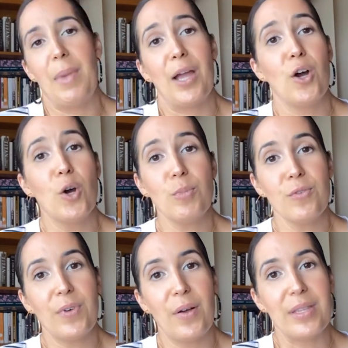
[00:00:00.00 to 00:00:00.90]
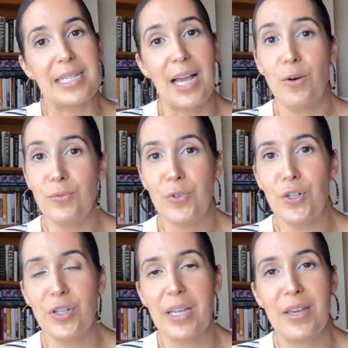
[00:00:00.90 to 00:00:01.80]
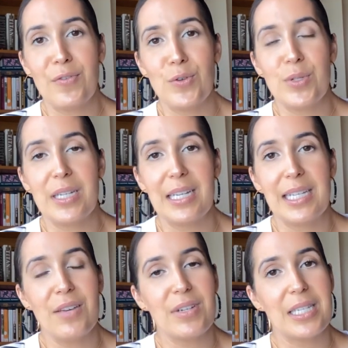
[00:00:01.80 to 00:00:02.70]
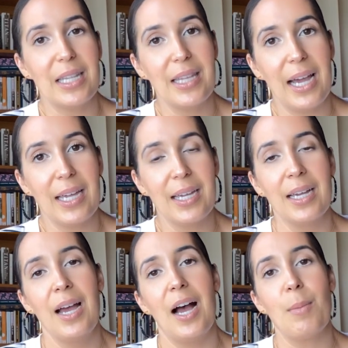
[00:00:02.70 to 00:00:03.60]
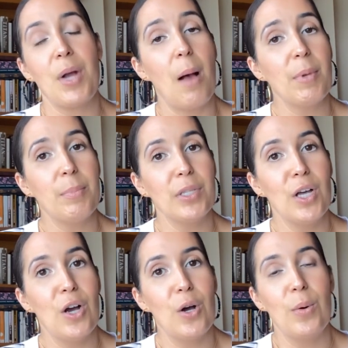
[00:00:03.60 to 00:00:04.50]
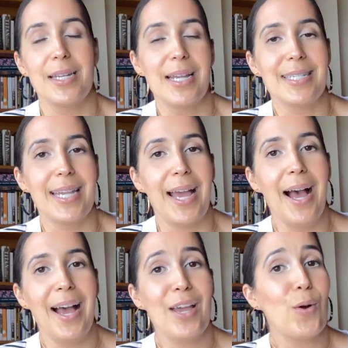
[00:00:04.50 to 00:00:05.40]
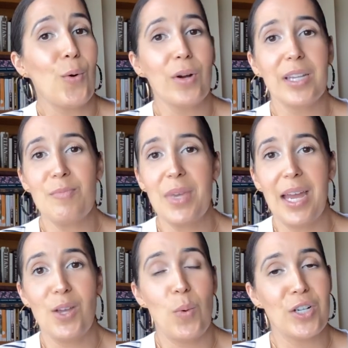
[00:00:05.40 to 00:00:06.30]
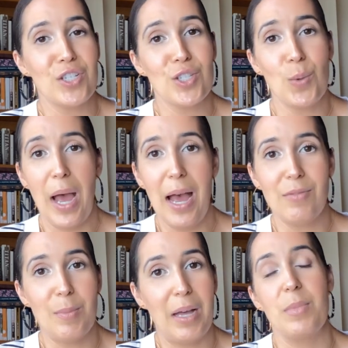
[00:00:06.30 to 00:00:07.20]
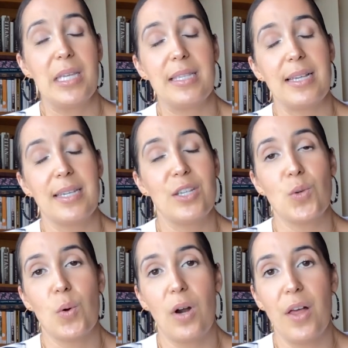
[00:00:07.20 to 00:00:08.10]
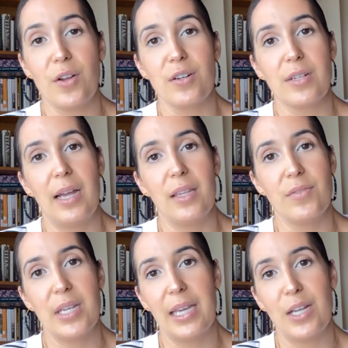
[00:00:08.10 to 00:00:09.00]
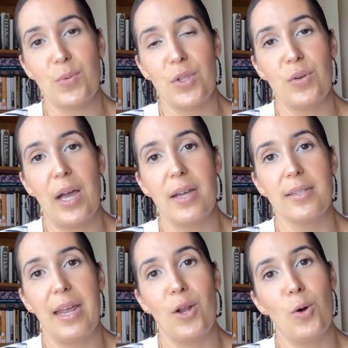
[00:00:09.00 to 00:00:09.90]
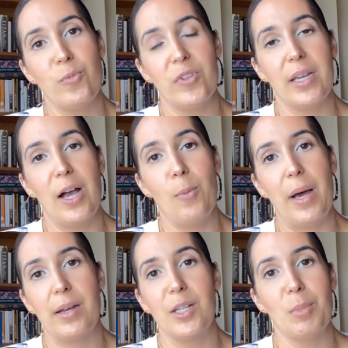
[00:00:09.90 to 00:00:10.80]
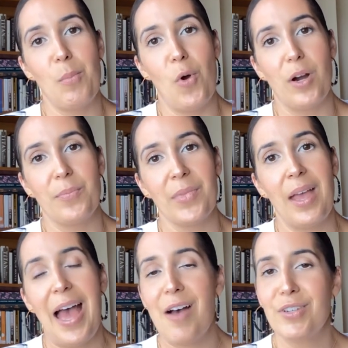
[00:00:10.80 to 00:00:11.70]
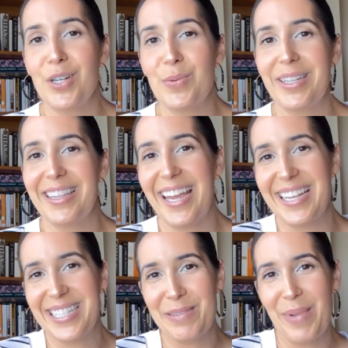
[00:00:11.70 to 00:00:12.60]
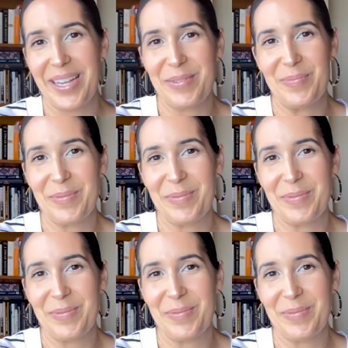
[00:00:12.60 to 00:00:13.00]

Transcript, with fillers: I hope you found this helpful. If you did, give us a like, comment below and say hi, or give me any questions you have about these essays or others. I'd love to engage with you guys and hopefully help out a little bit more. Have a good one. Thanks. Bye.